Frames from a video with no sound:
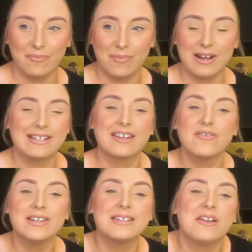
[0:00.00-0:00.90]
it's given
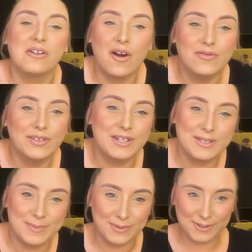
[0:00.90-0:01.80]
us a little confidence
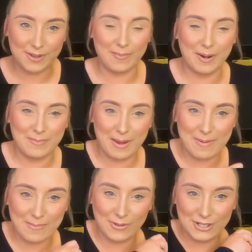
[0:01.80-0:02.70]
boost to come on and be a bit
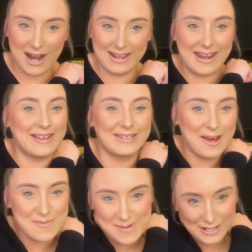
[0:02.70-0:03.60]
more chatty because I'm
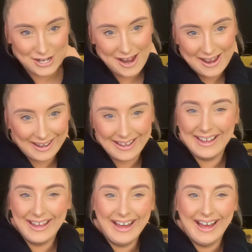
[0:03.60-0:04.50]
a bit shy.
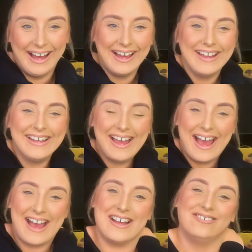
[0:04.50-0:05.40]

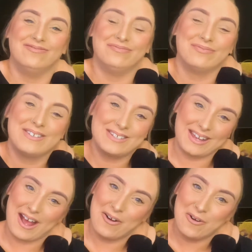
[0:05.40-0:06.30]
So
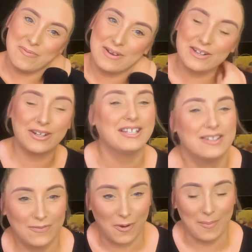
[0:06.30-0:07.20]
yeah, I hope you enjoyed this
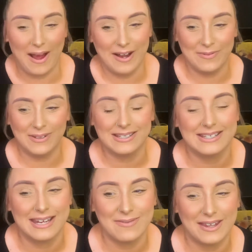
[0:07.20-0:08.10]
format and we'll
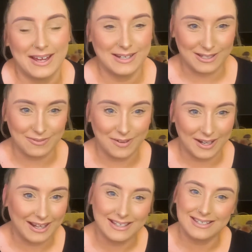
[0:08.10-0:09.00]
see whether I do one
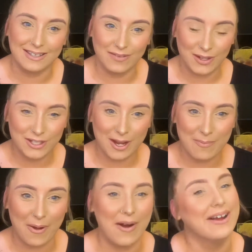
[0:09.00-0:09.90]
like this in the future.
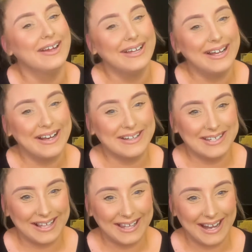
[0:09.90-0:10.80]
But
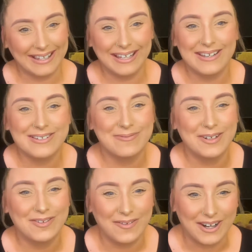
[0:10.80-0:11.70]
until then, thank you so much
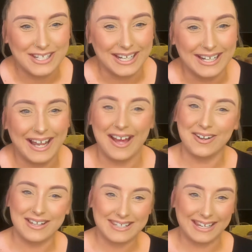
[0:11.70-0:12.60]
for watching and
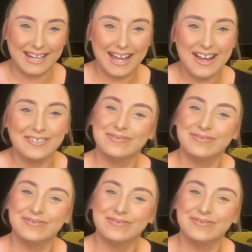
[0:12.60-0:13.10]
I'll see you later.